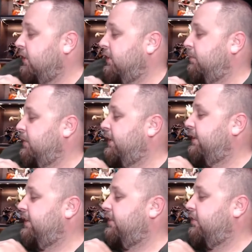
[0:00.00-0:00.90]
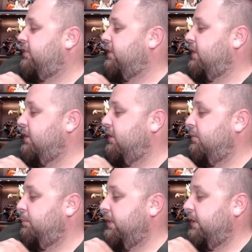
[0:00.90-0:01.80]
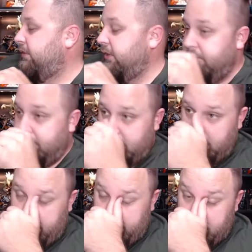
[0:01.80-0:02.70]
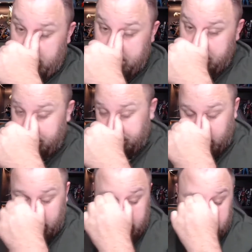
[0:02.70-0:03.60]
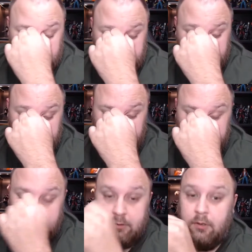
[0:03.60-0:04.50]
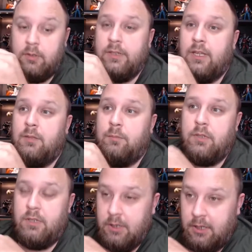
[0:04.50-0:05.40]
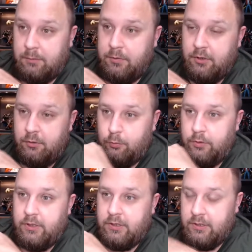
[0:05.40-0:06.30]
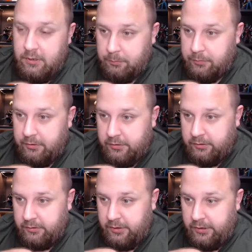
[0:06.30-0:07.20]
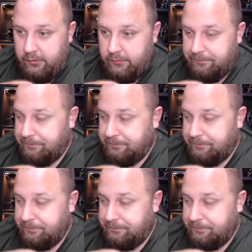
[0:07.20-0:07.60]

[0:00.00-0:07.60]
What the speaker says: Alright, but I think it's bedtime. I'm sleepy. It's been a long day. It's been a long day, but not because we didn't get up until 10.